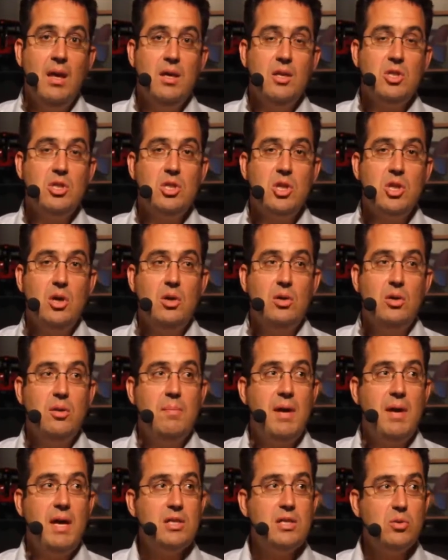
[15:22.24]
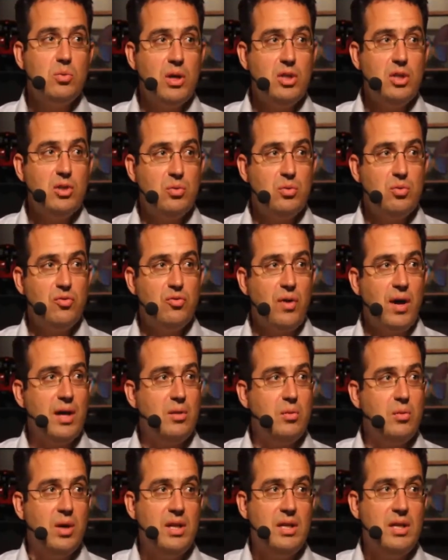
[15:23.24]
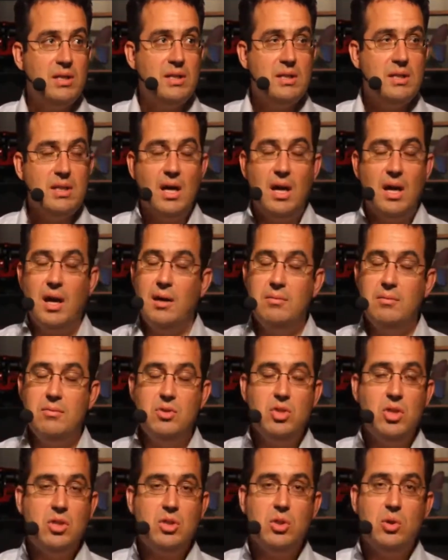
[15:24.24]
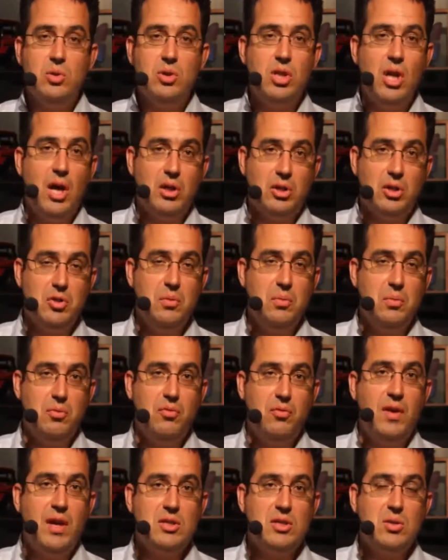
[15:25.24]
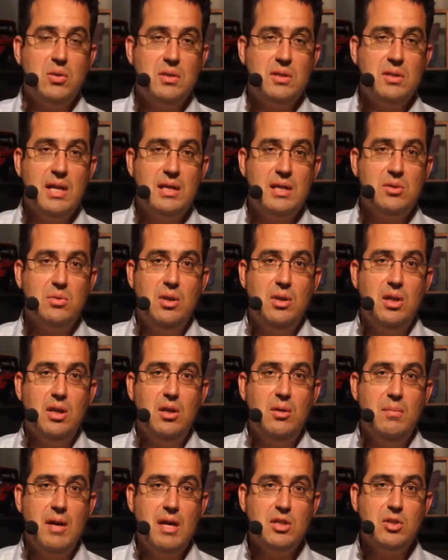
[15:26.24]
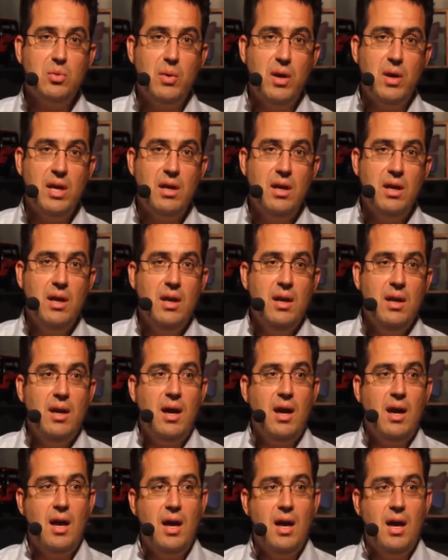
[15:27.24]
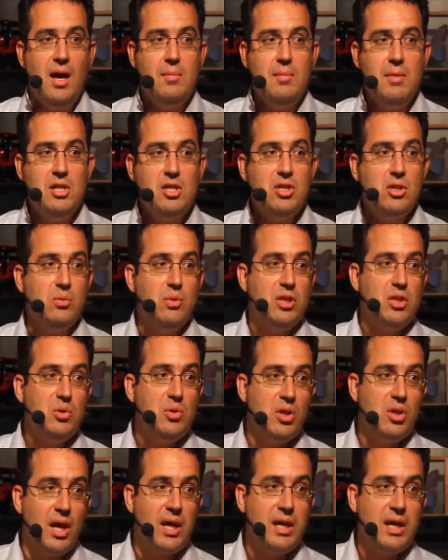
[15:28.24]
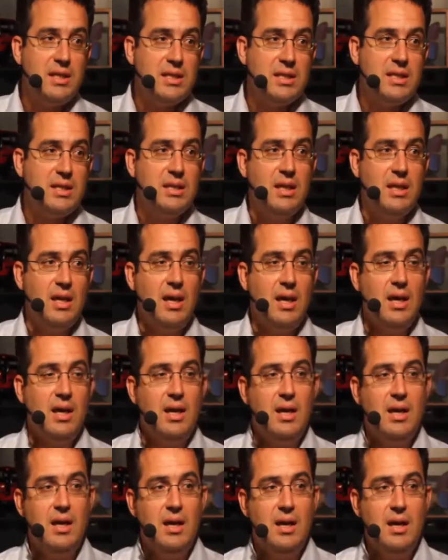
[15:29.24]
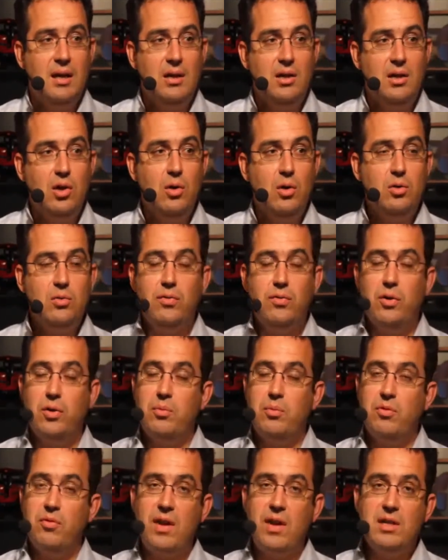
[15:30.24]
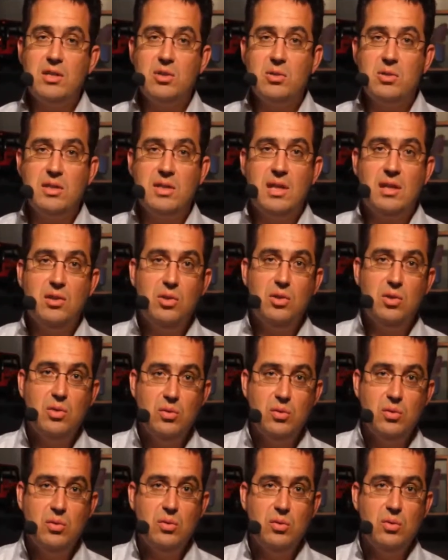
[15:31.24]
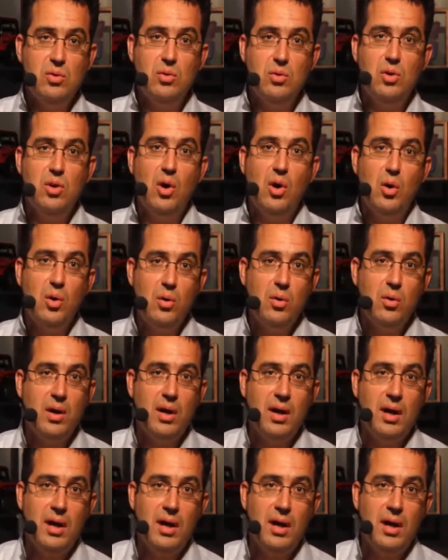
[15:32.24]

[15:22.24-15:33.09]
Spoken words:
So the best way to find one is just go talk to the professors. That's really the best way. Mention what you like. Go for professors that you know